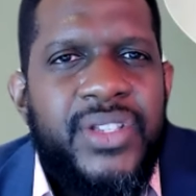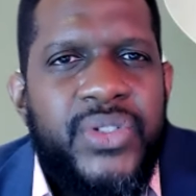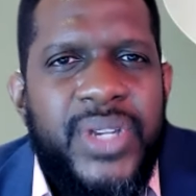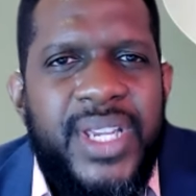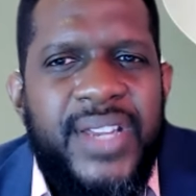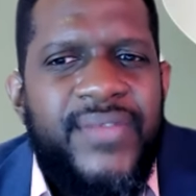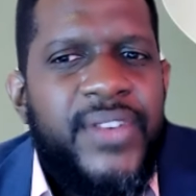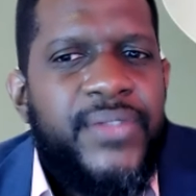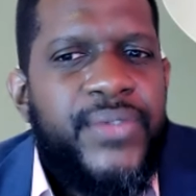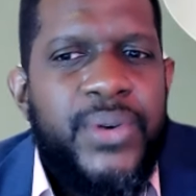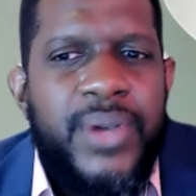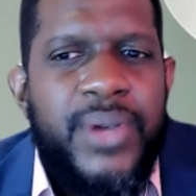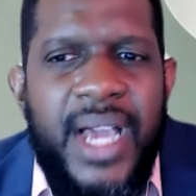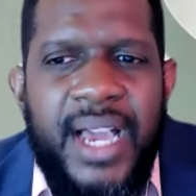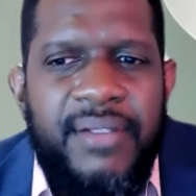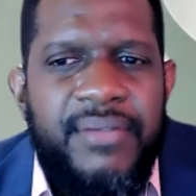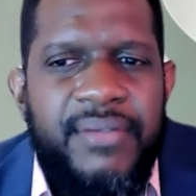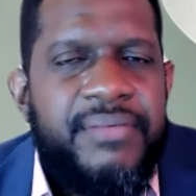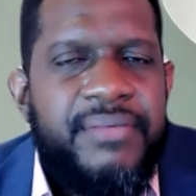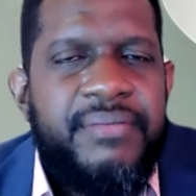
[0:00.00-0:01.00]
So even if you
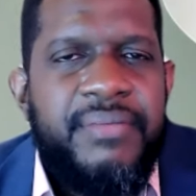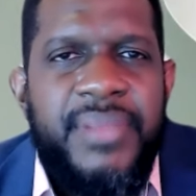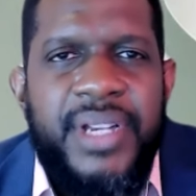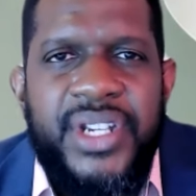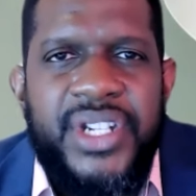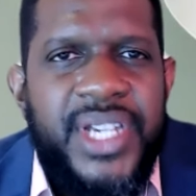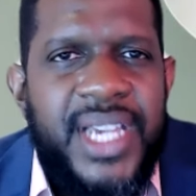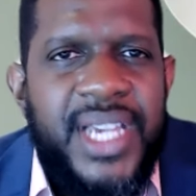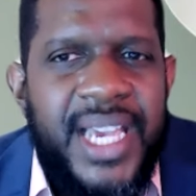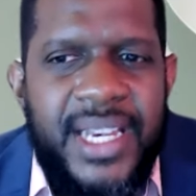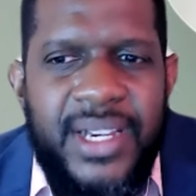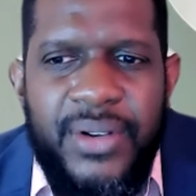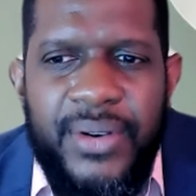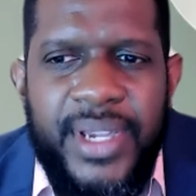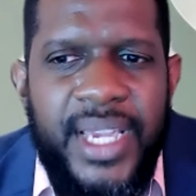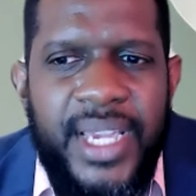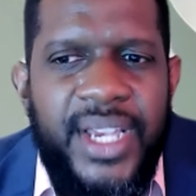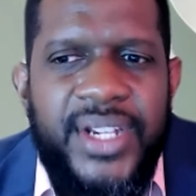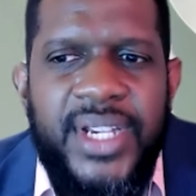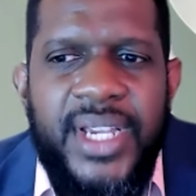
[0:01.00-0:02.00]
have a shared
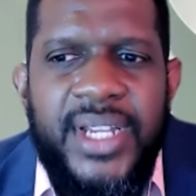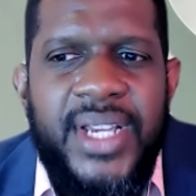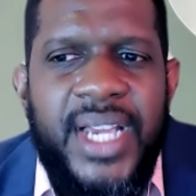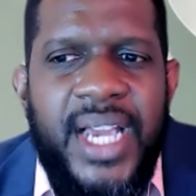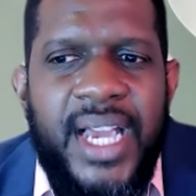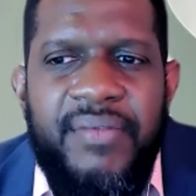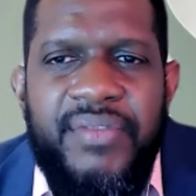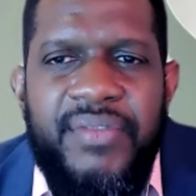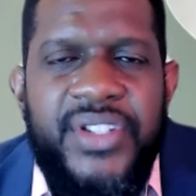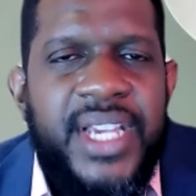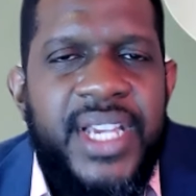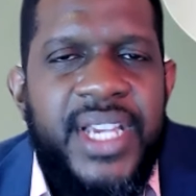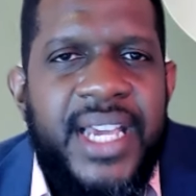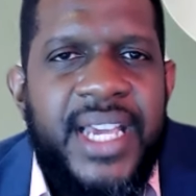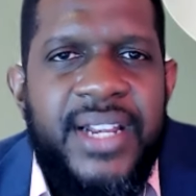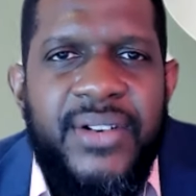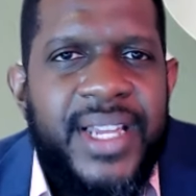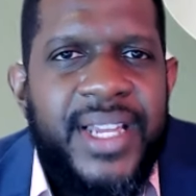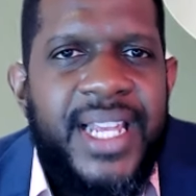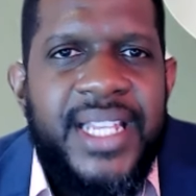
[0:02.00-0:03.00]
location, you have
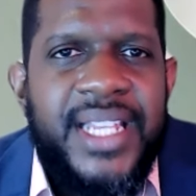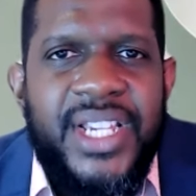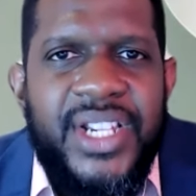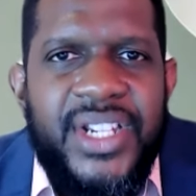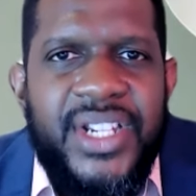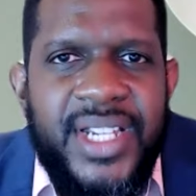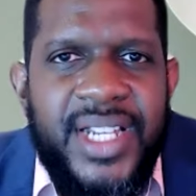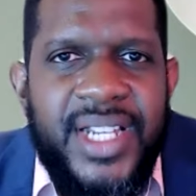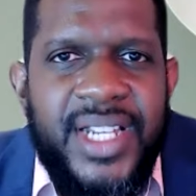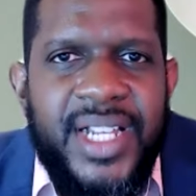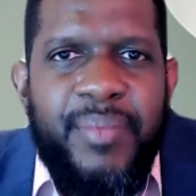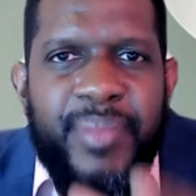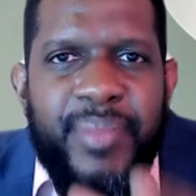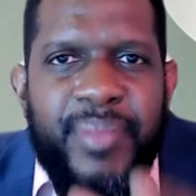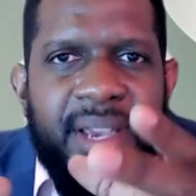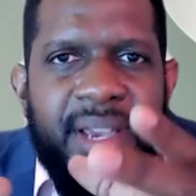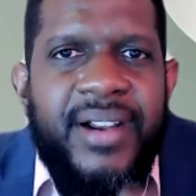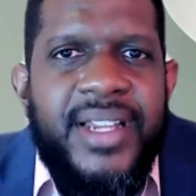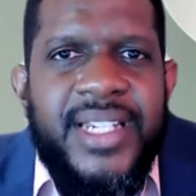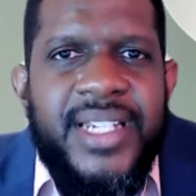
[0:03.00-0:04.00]
shared organizational
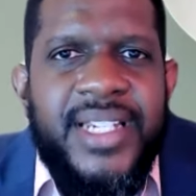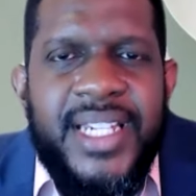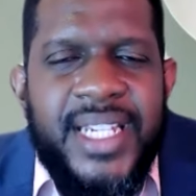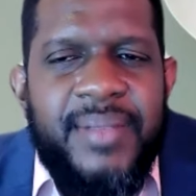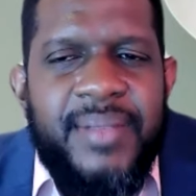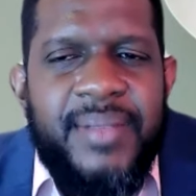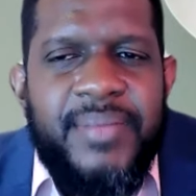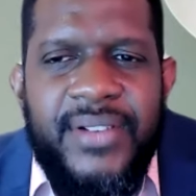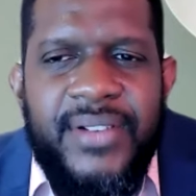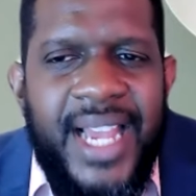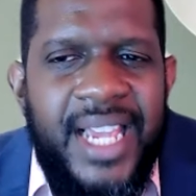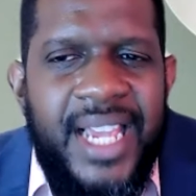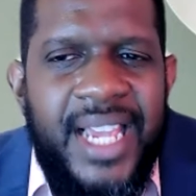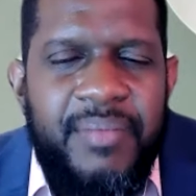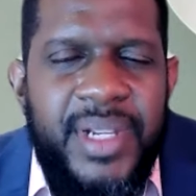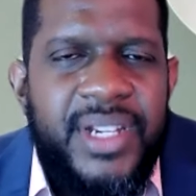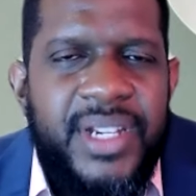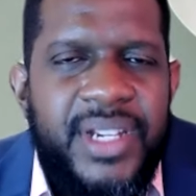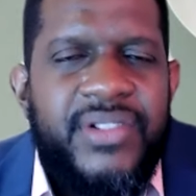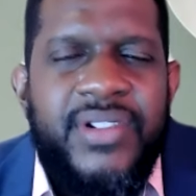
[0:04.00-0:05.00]
parent in terms of
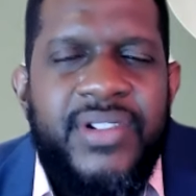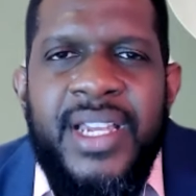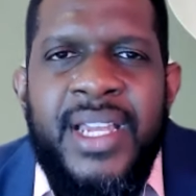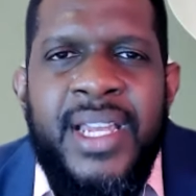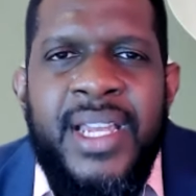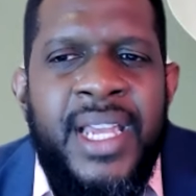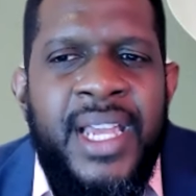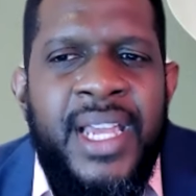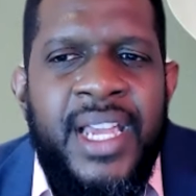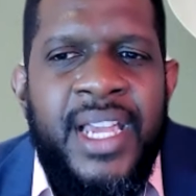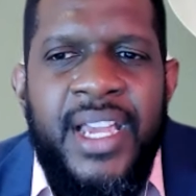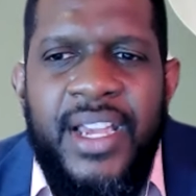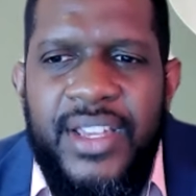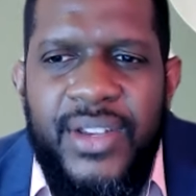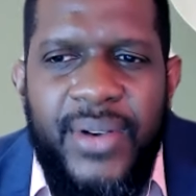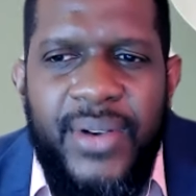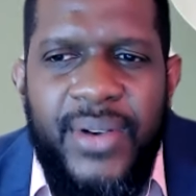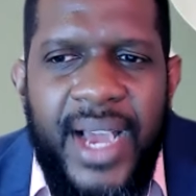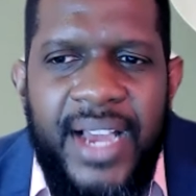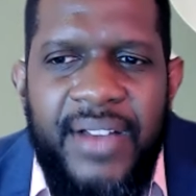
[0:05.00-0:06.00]
ministry,
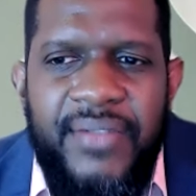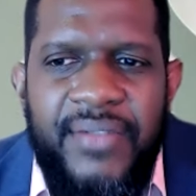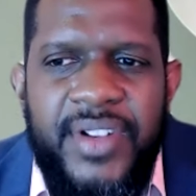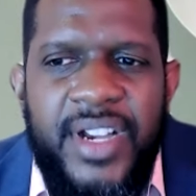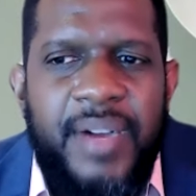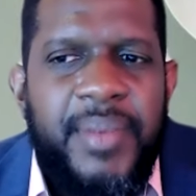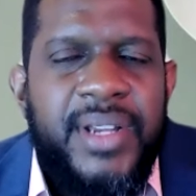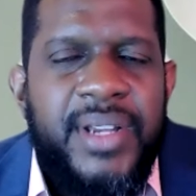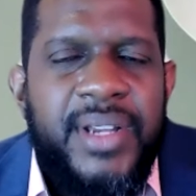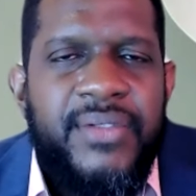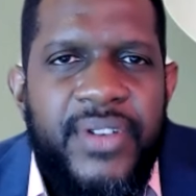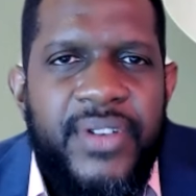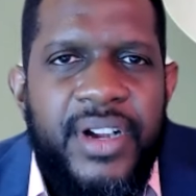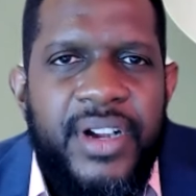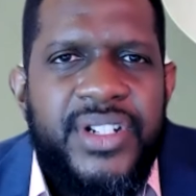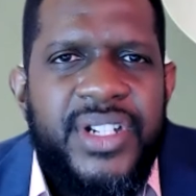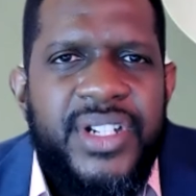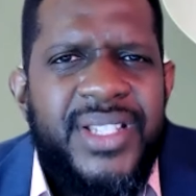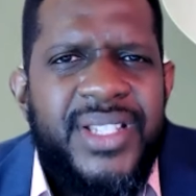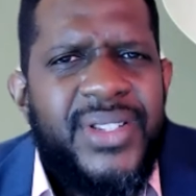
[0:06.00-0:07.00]
you have common
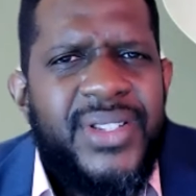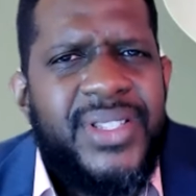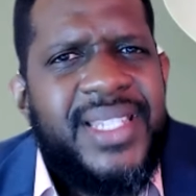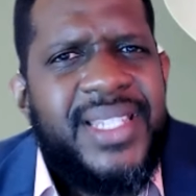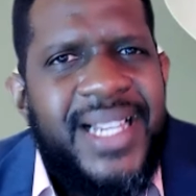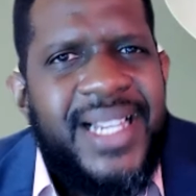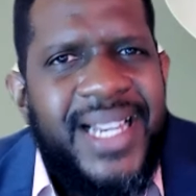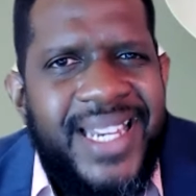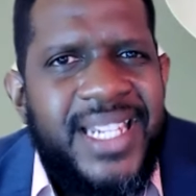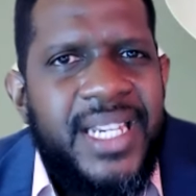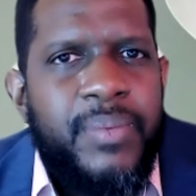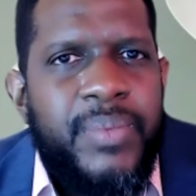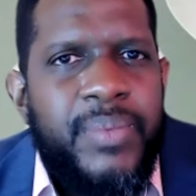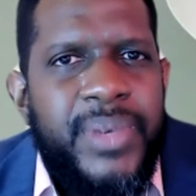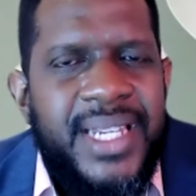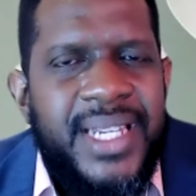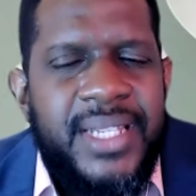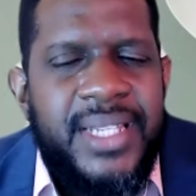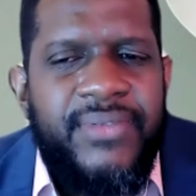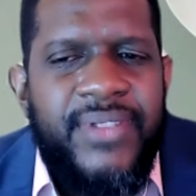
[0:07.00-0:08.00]
function, you still end
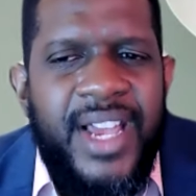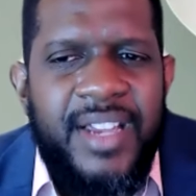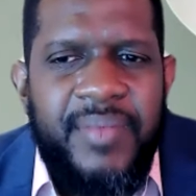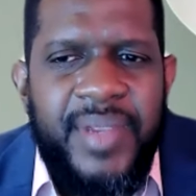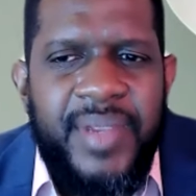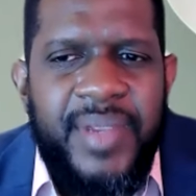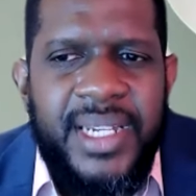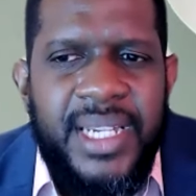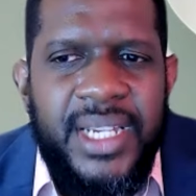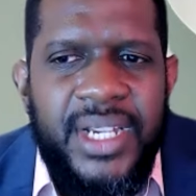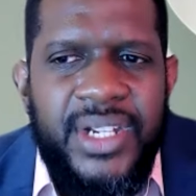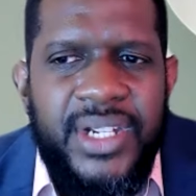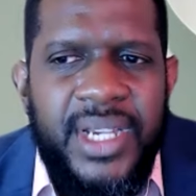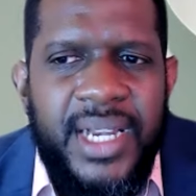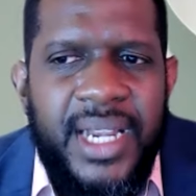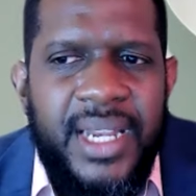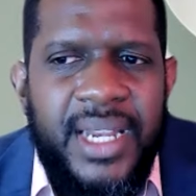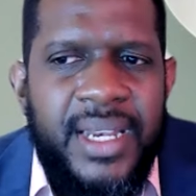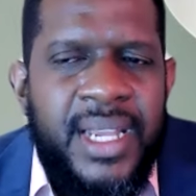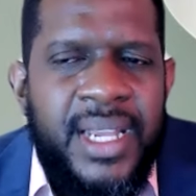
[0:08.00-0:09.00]
up with this fragmentation.